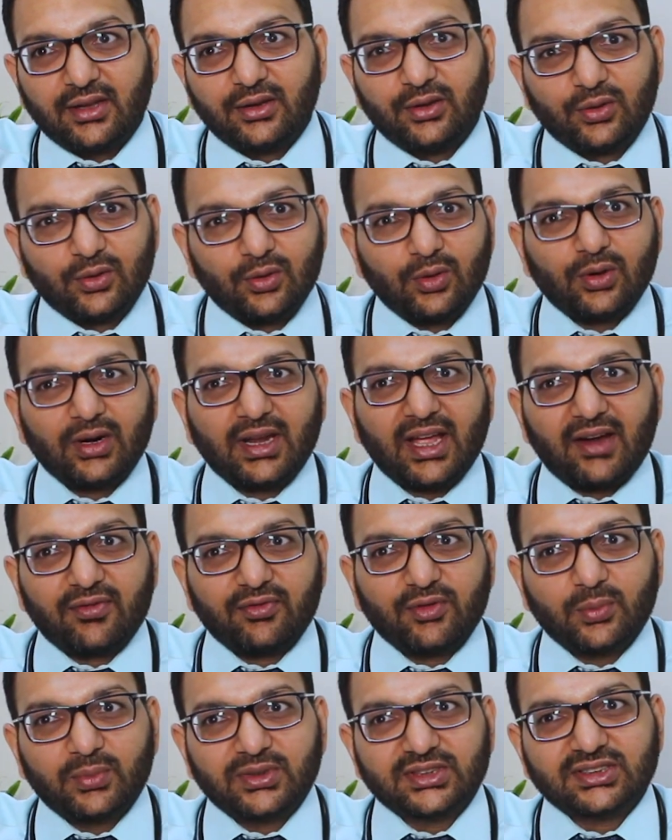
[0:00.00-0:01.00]
You don't
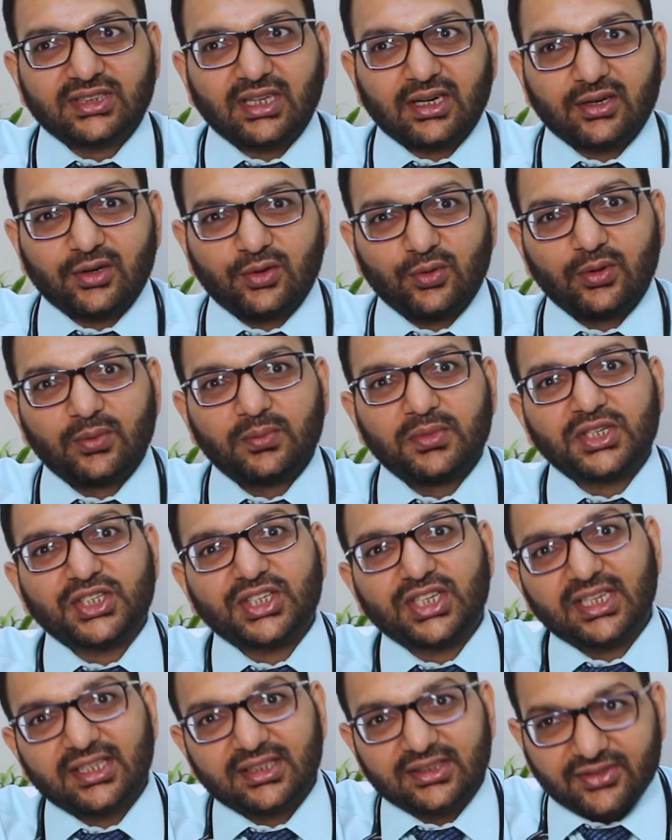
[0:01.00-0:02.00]
have to be stuck to a
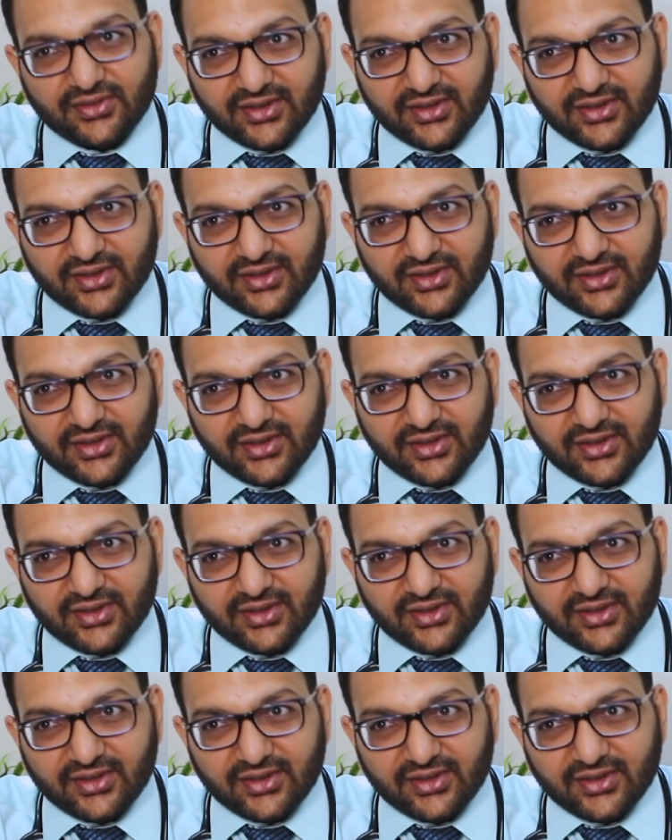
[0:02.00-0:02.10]
machine